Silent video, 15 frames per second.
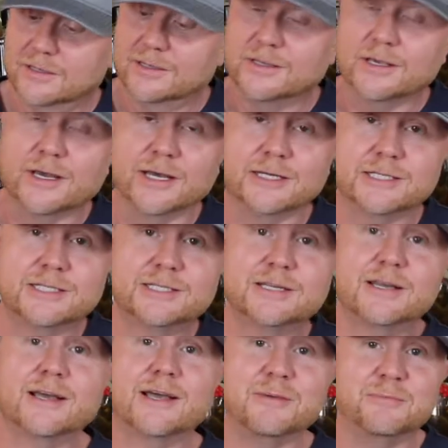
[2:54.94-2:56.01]
Yes,
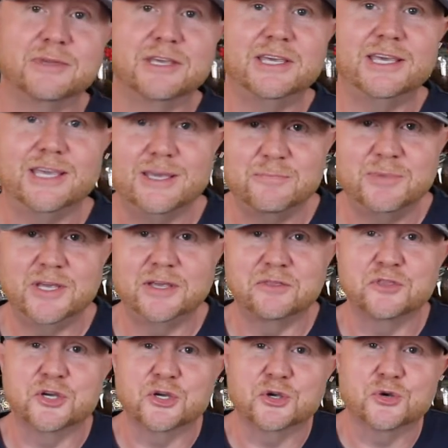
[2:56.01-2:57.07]
I'm keeping
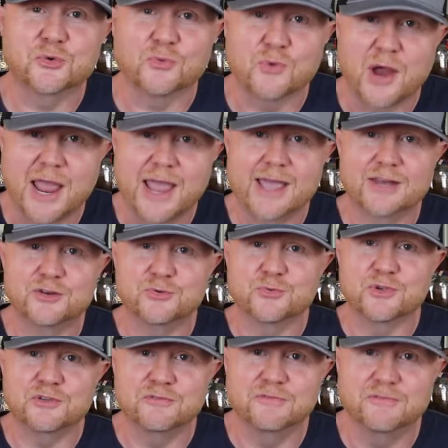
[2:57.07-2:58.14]
the grand
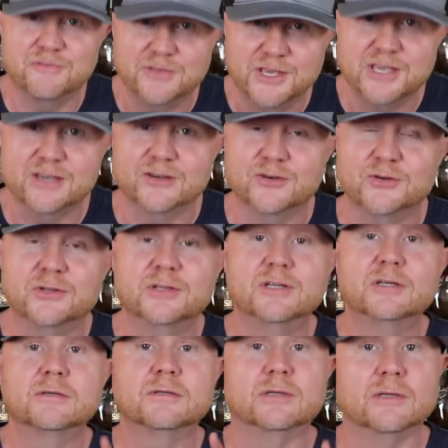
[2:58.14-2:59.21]
reveal.
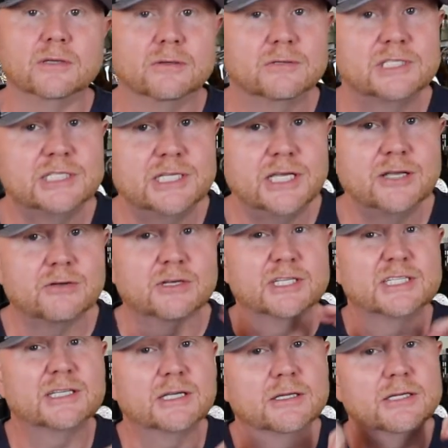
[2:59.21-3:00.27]
Little
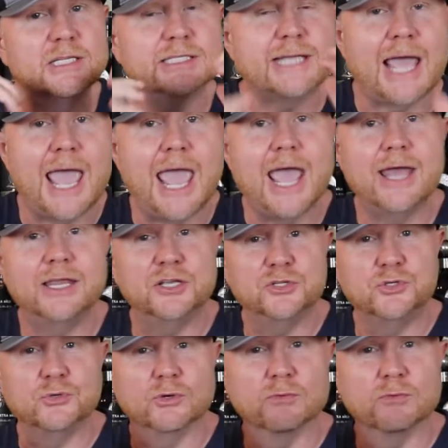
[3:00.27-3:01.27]
secret, it's adding to it,